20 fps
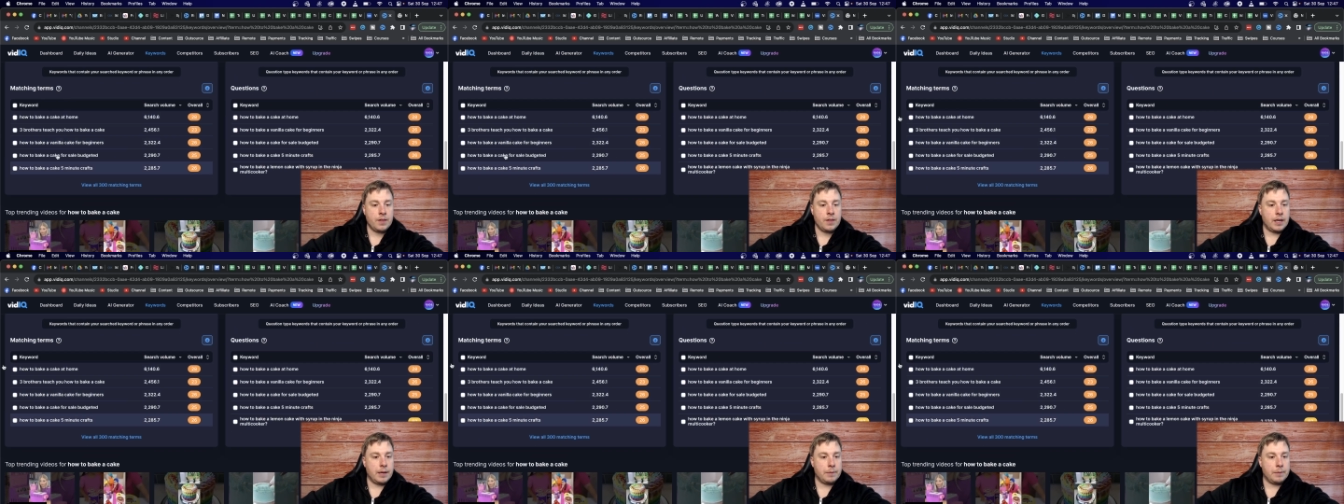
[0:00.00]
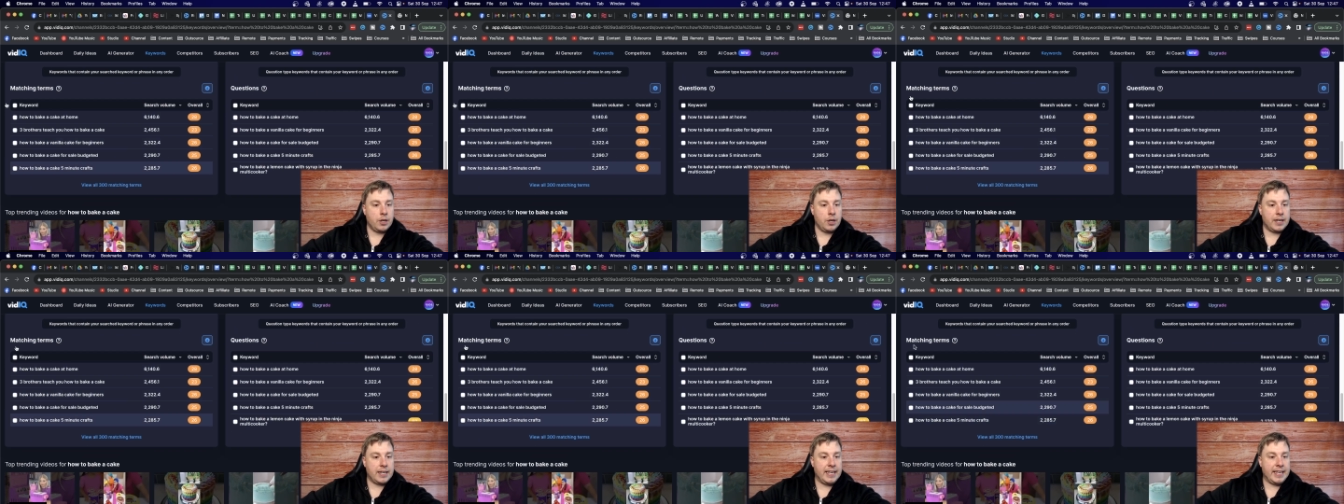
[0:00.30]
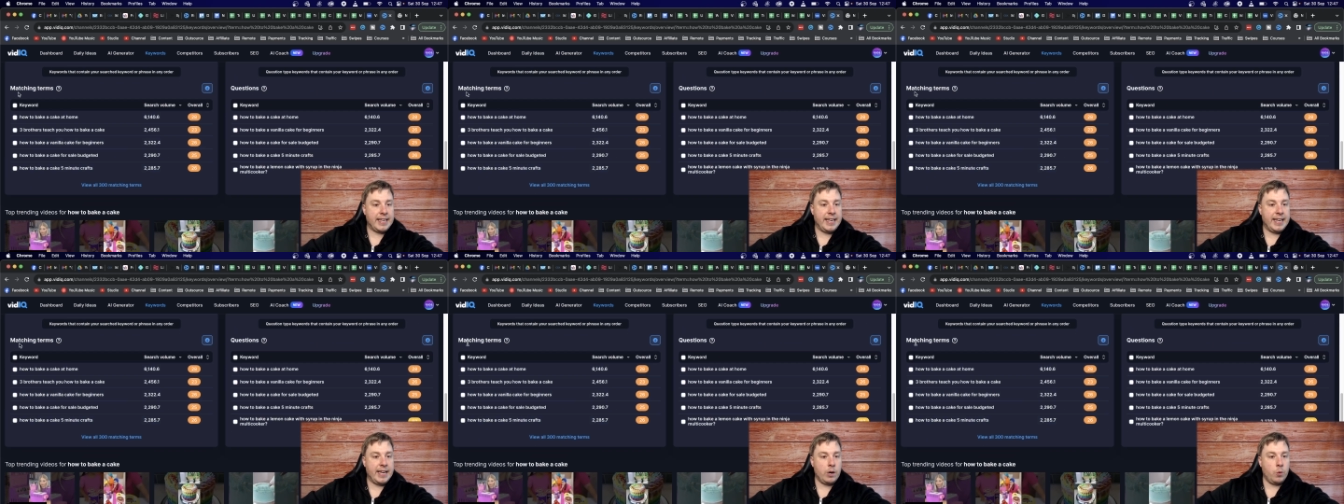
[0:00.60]
I'm going to
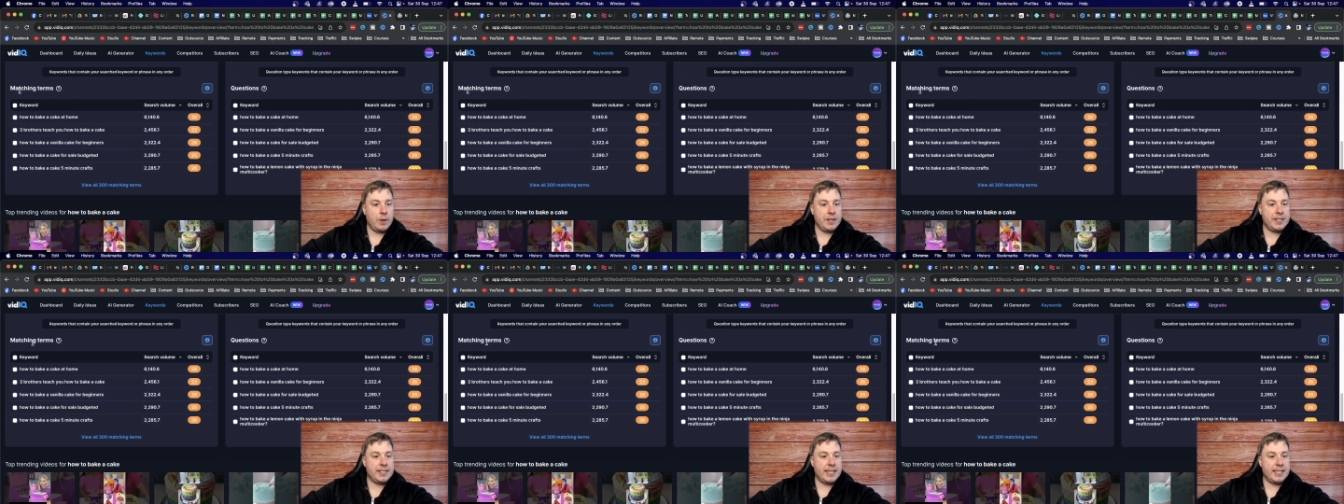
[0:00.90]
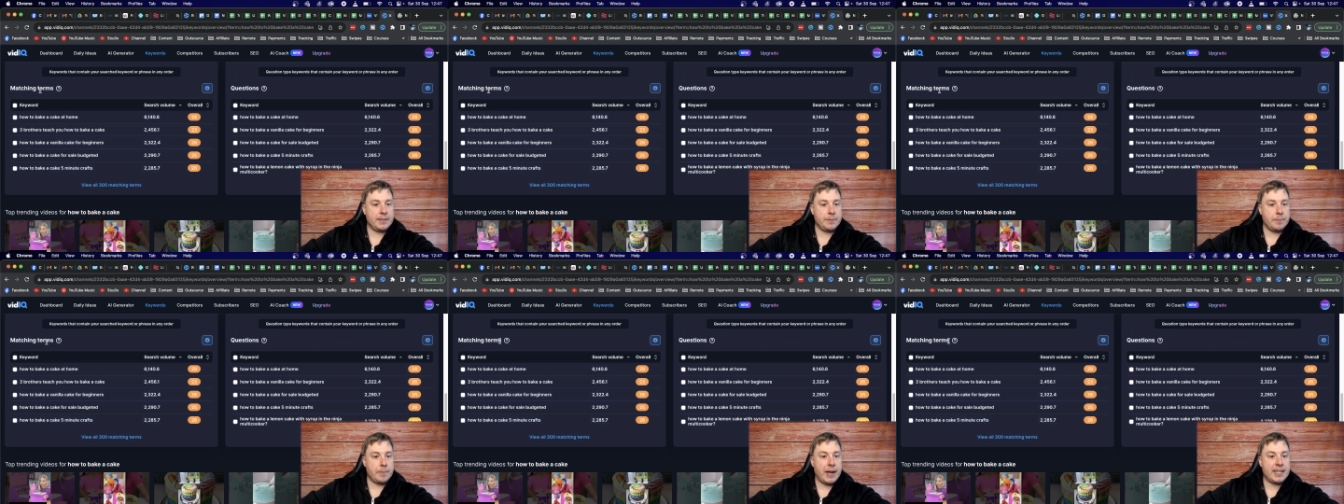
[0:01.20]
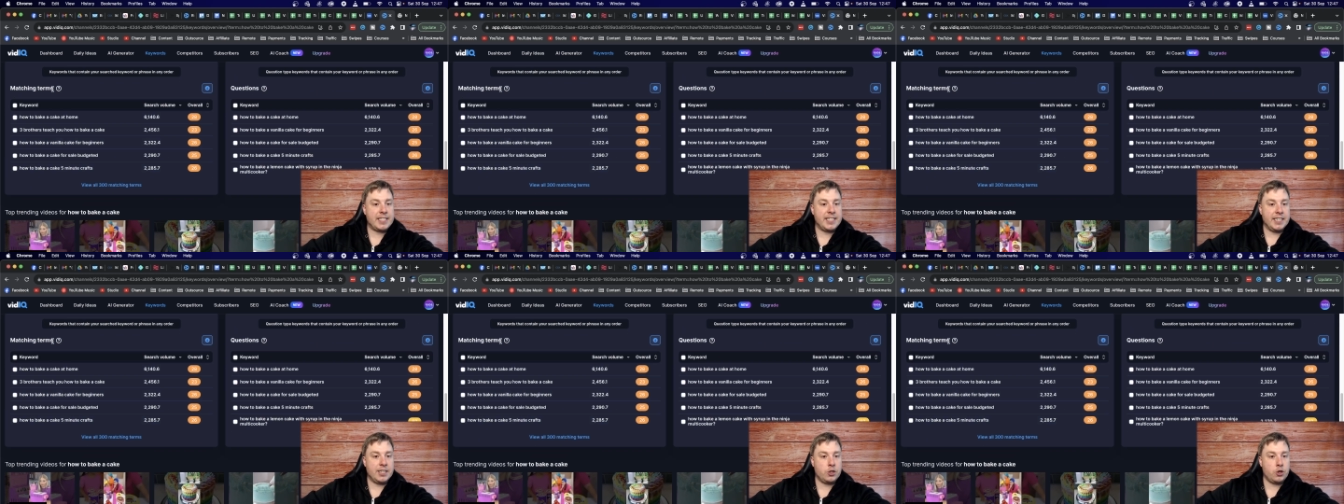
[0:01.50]
click here which says
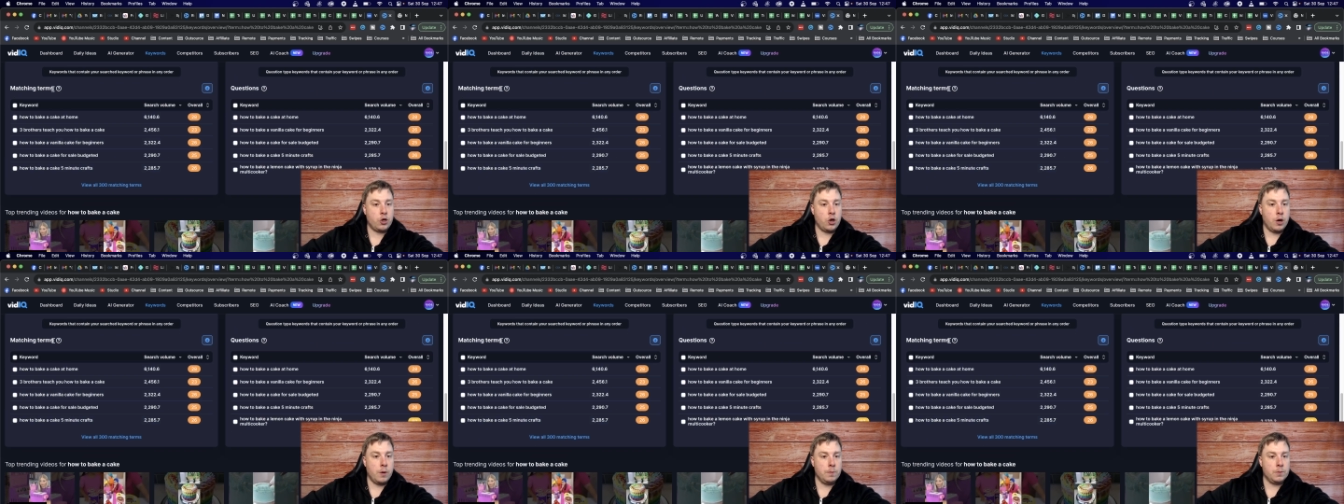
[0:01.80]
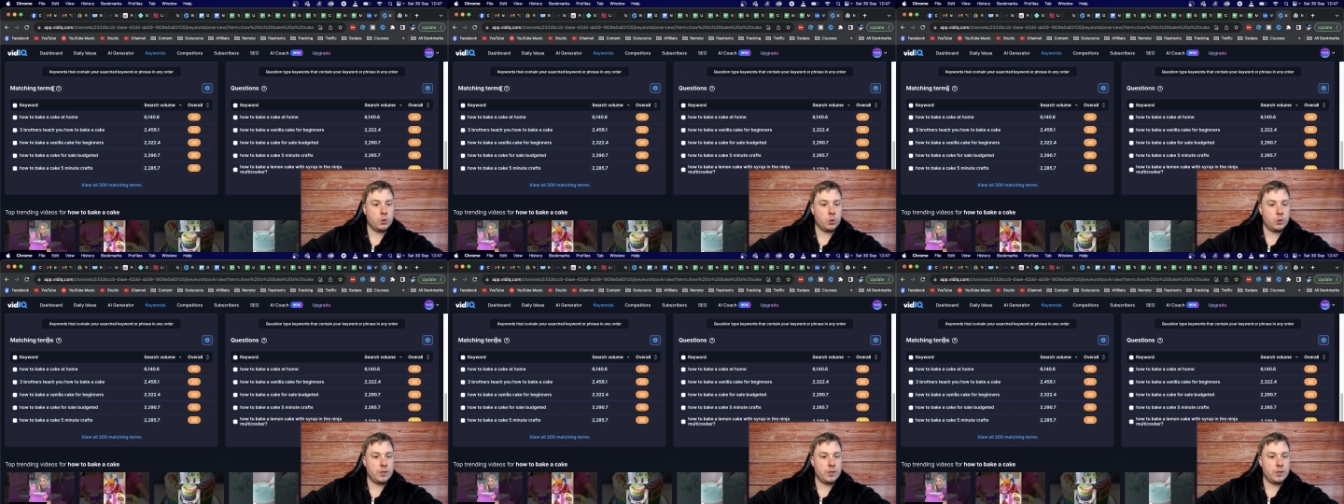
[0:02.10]
matching terms,